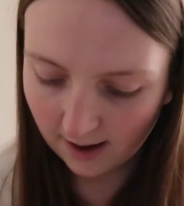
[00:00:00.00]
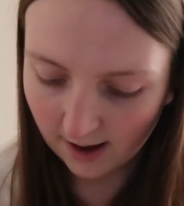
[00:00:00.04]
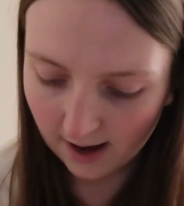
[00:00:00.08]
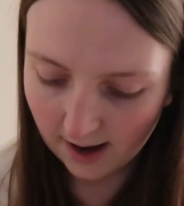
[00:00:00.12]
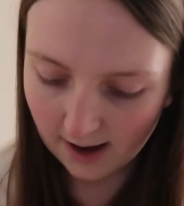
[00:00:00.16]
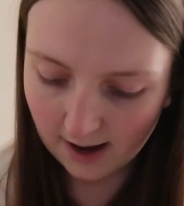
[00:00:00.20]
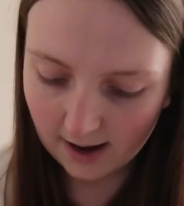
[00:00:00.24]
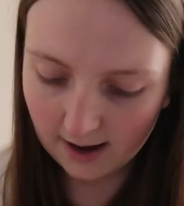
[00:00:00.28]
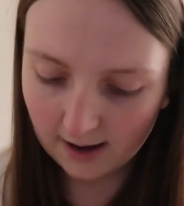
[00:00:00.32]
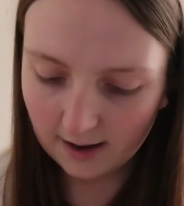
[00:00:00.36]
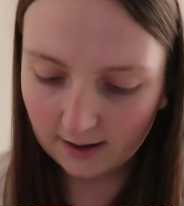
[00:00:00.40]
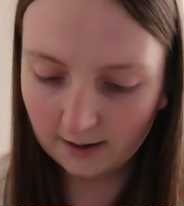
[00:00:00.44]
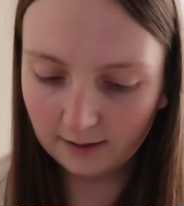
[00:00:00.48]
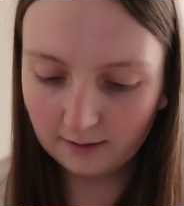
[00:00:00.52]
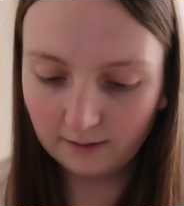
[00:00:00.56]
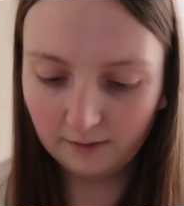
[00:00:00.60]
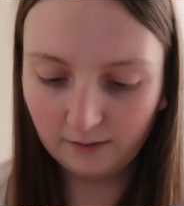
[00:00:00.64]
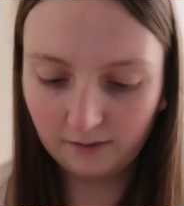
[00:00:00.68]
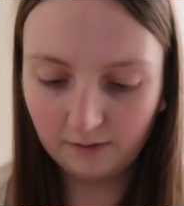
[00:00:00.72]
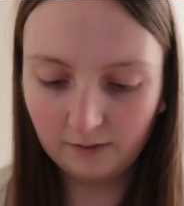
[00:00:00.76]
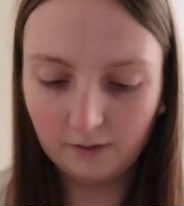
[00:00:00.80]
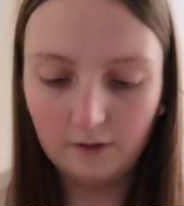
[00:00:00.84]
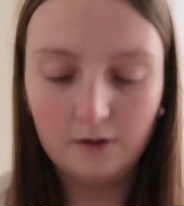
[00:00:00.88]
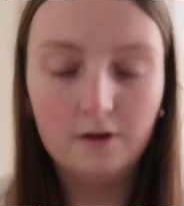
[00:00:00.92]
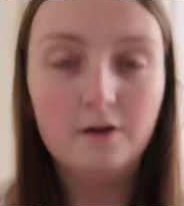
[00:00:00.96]
and
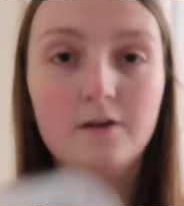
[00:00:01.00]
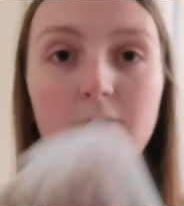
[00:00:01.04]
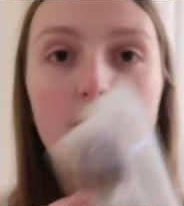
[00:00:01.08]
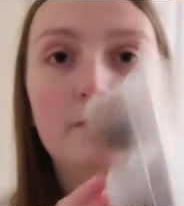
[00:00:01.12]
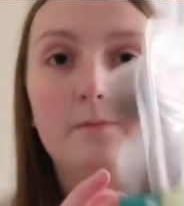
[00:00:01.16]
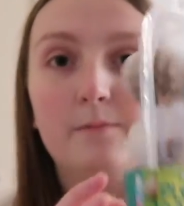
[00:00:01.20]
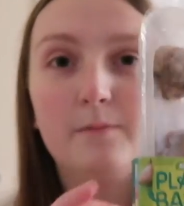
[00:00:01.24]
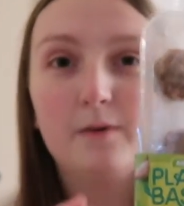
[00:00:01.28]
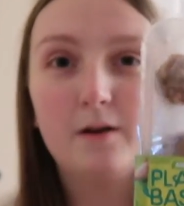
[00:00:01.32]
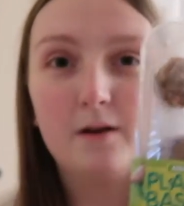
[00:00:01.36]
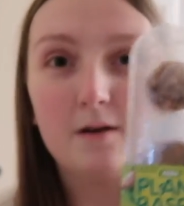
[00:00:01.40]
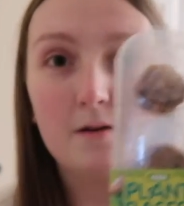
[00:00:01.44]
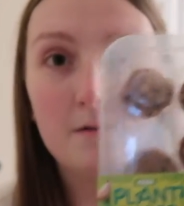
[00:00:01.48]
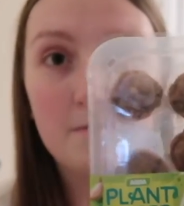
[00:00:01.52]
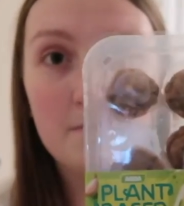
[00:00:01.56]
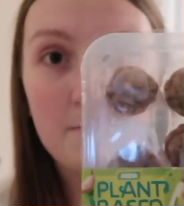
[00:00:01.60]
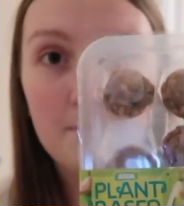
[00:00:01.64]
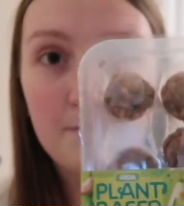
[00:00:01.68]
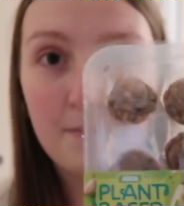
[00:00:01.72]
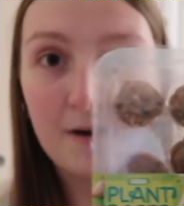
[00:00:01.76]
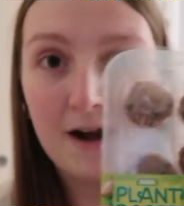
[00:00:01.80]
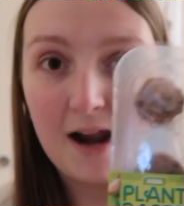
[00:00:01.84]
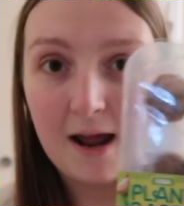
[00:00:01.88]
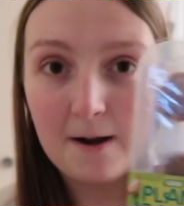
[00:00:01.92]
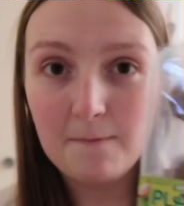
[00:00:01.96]
some
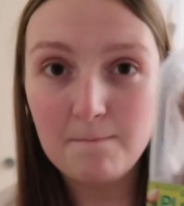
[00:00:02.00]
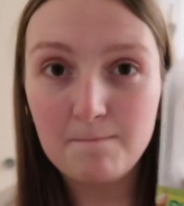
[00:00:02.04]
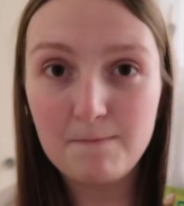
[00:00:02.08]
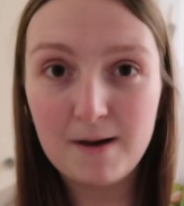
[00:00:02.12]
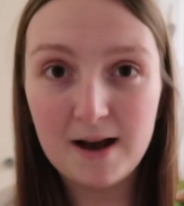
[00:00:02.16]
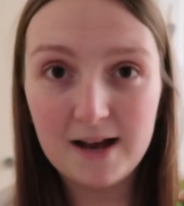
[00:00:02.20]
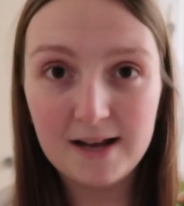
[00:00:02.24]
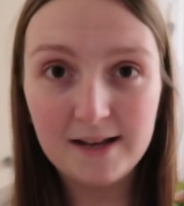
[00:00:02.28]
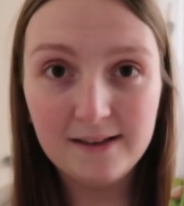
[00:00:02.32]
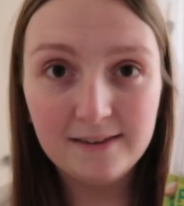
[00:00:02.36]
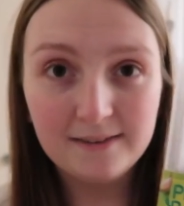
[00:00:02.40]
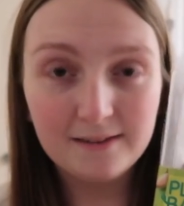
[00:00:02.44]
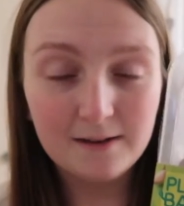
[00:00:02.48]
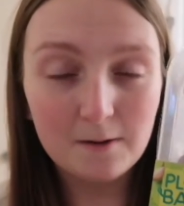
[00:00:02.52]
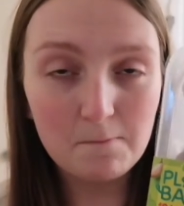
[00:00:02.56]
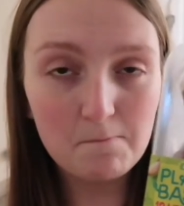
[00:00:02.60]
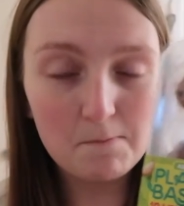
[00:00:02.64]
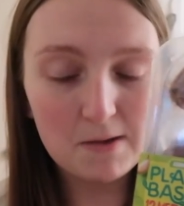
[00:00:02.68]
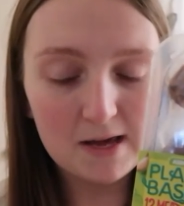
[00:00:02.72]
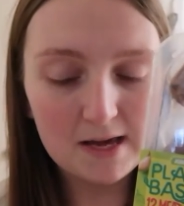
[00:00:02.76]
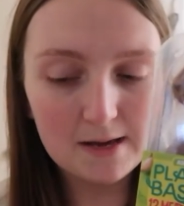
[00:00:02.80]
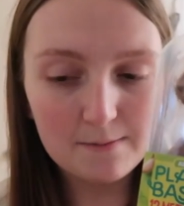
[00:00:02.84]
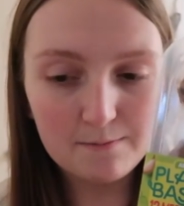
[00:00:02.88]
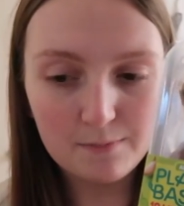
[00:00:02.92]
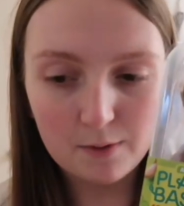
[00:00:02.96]
plant-based
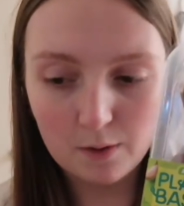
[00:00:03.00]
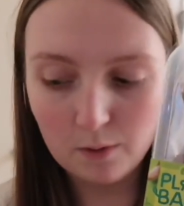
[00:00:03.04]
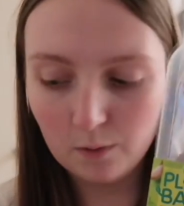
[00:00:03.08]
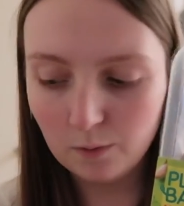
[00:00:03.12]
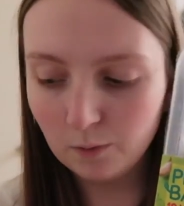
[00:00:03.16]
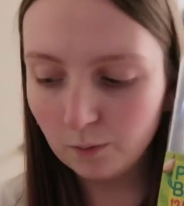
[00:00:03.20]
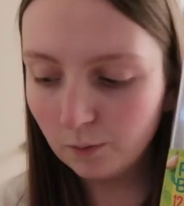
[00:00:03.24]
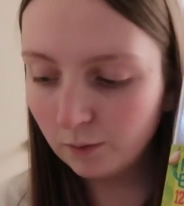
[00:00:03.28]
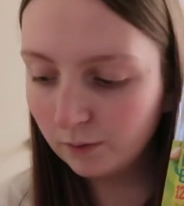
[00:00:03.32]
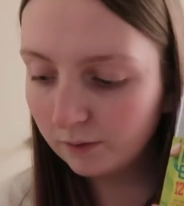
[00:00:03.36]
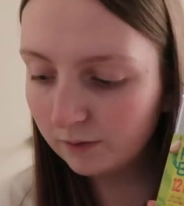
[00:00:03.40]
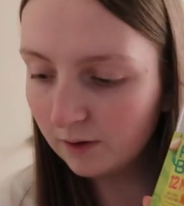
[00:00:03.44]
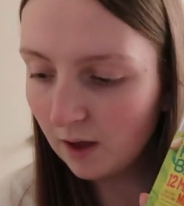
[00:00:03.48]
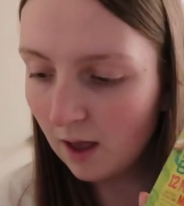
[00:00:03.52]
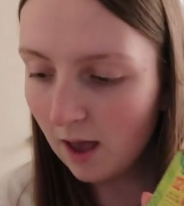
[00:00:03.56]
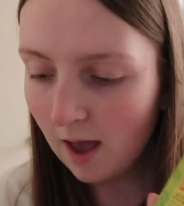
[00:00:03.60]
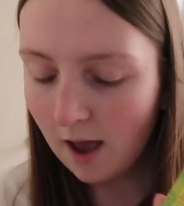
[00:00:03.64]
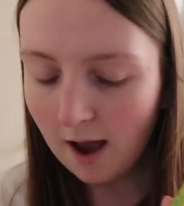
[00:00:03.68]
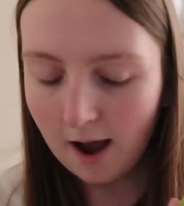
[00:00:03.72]
meatballs.